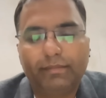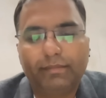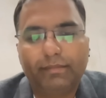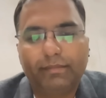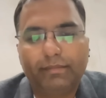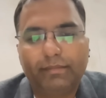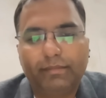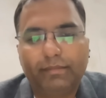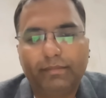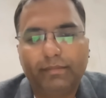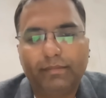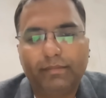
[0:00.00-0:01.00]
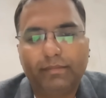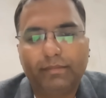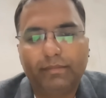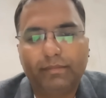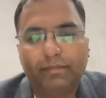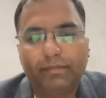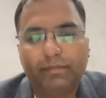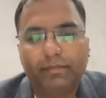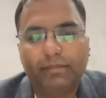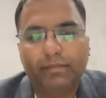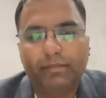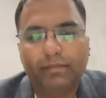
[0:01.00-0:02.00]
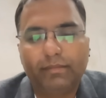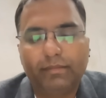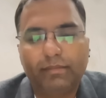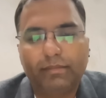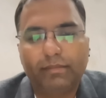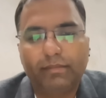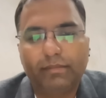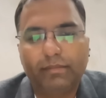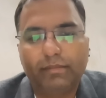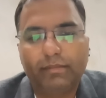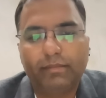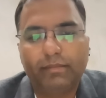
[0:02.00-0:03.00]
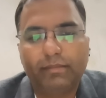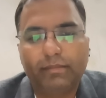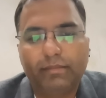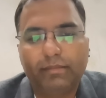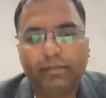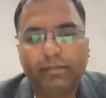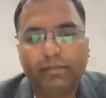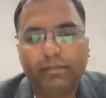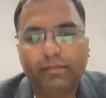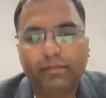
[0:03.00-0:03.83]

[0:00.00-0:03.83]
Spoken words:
[no speech]